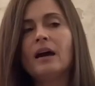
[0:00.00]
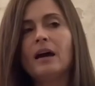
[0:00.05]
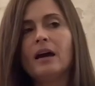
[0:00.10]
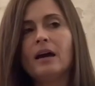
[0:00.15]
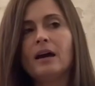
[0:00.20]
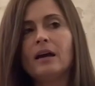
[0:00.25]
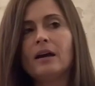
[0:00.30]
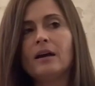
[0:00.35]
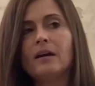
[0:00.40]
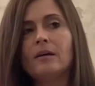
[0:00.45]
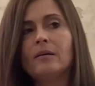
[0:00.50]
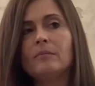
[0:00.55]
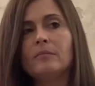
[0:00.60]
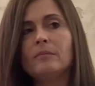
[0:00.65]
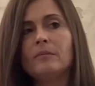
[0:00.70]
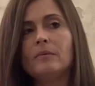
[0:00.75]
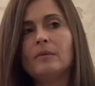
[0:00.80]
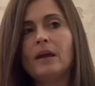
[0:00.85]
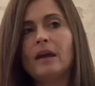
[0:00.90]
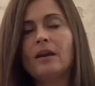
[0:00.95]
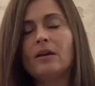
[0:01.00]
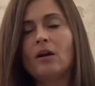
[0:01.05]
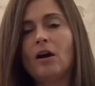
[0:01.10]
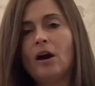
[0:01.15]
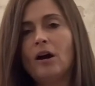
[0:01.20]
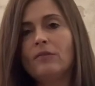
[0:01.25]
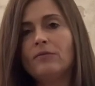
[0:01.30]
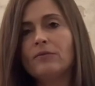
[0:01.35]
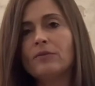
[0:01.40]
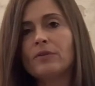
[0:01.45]
and
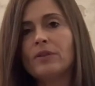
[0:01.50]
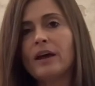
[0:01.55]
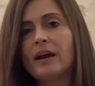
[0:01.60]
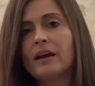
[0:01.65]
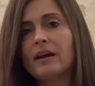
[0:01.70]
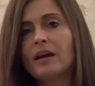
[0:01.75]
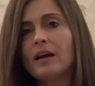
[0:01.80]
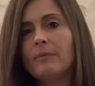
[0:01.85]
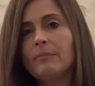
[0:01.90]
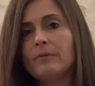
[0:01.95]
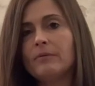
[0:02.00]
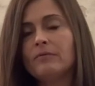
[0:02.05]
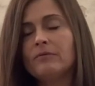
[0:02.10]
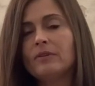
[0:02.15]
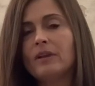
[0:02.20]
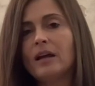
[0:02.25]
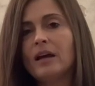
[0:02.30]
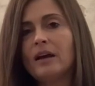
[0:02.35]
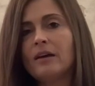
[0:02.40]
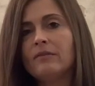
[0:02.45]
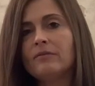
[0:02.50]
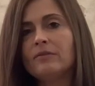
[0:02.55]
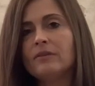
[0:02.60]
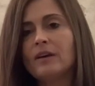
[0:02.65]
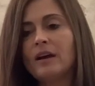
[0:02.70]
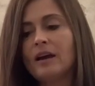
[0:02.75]
offer that cup of love